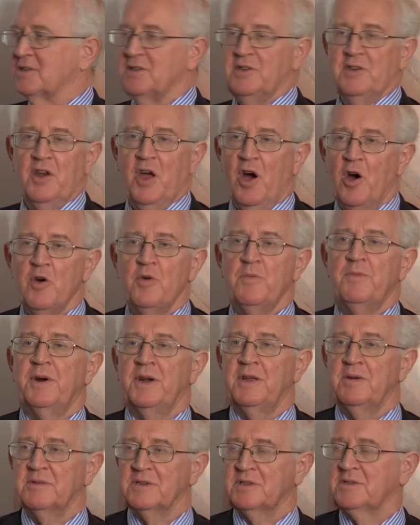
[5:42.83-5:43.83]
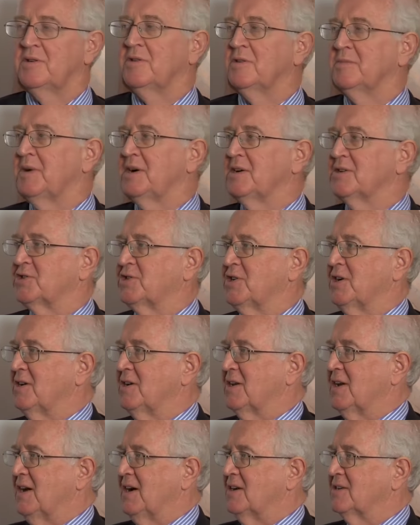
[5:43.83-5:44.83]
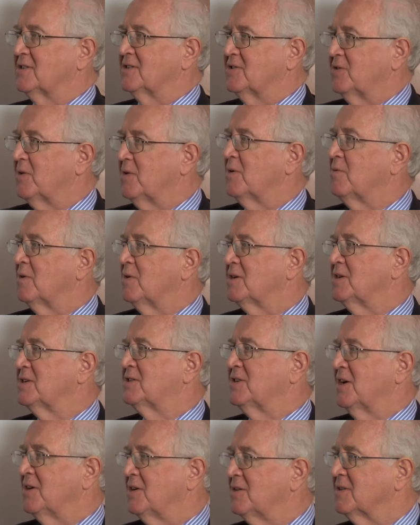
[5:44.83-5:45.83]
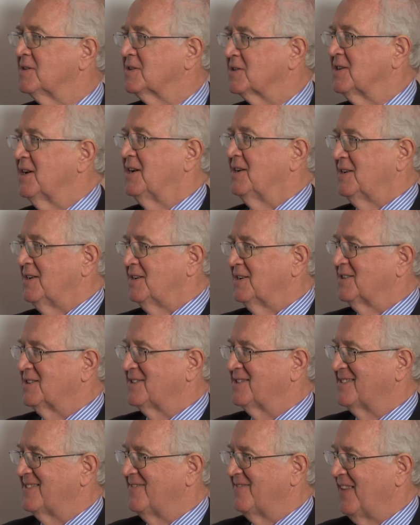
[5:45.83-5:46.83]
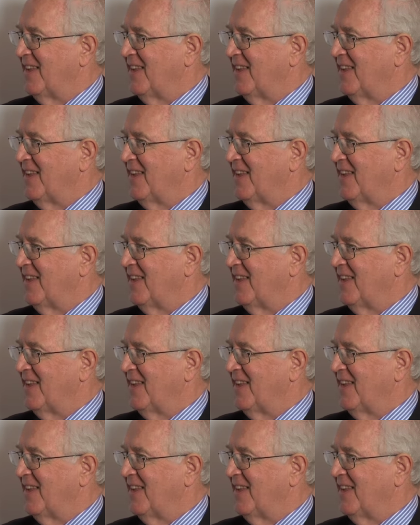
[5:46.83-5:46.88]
nobody was talking about shale gas doing what it's done in the States.